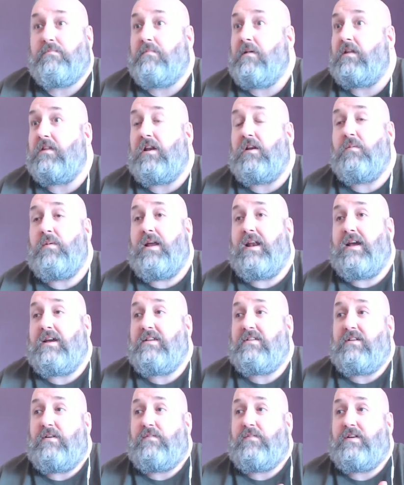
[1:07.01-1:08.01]
I don't know where that
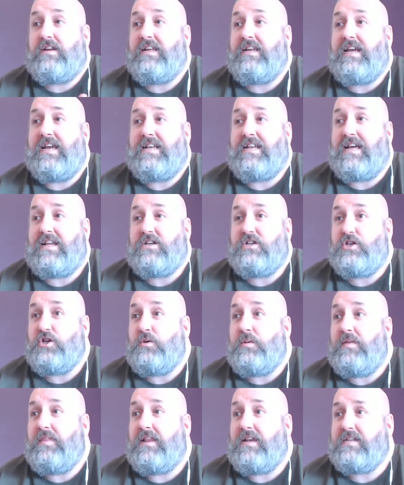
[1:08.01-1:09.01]
is. If I didn't get down to you
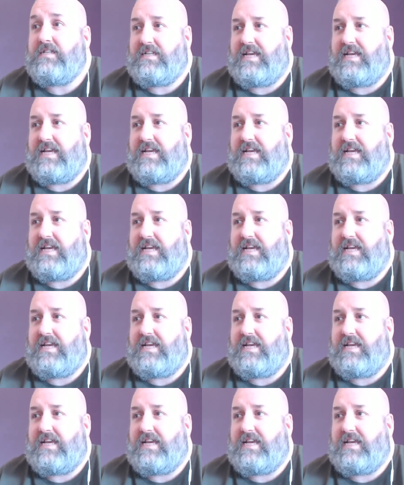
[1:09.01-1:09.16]
in the list.